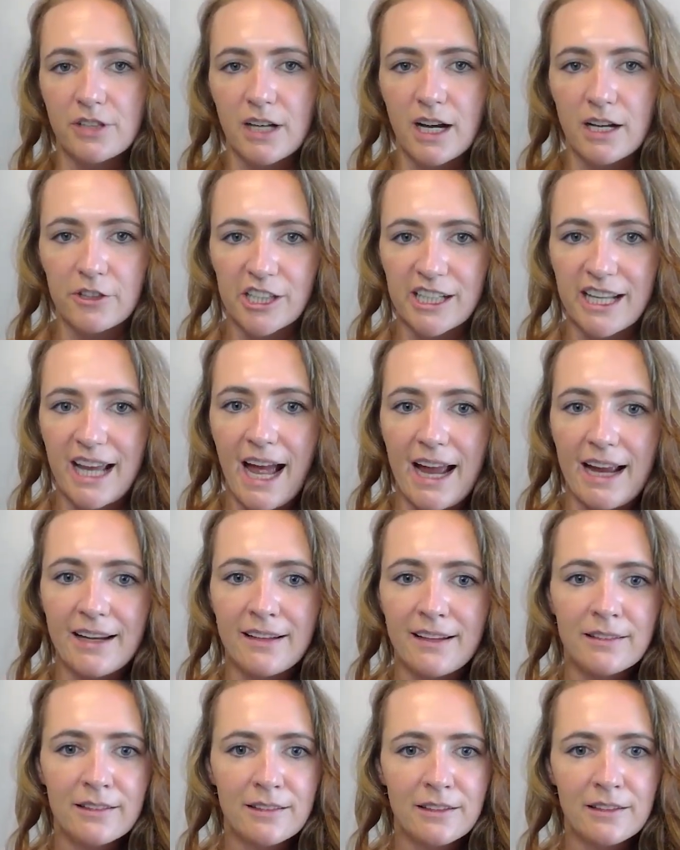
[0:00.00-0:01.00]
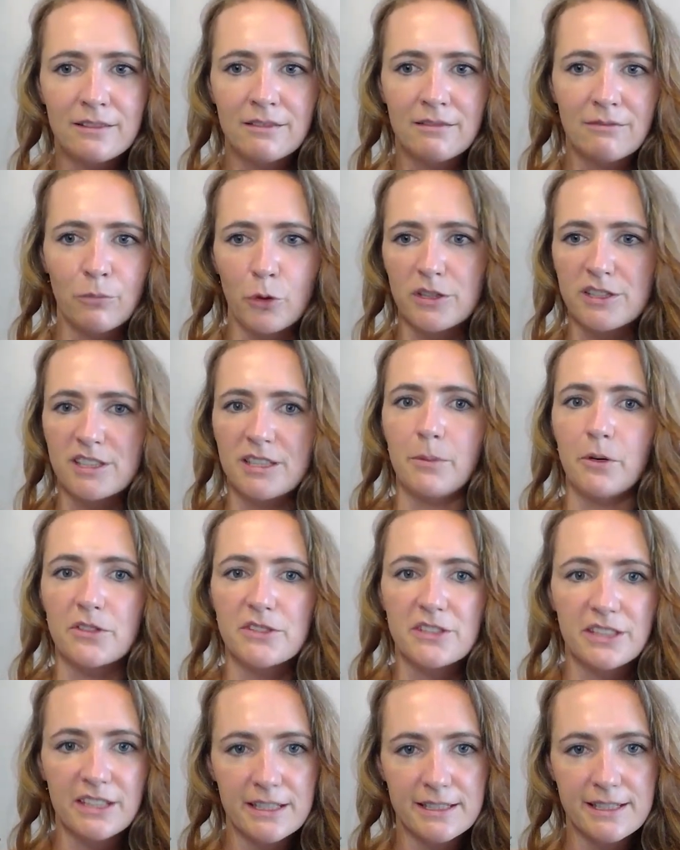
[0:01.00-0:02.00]
100K, what's your boss
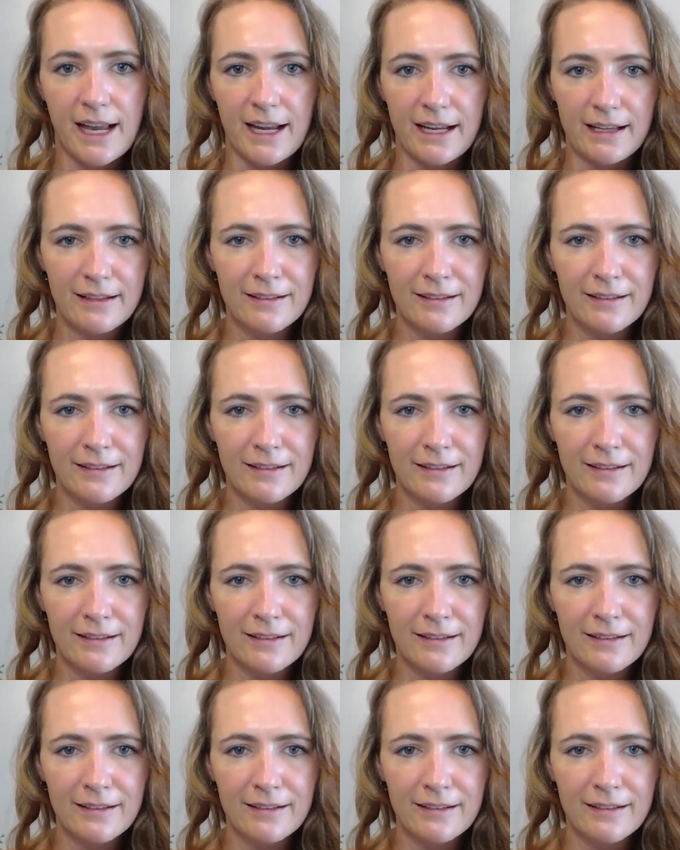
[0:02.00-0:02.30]
going to say?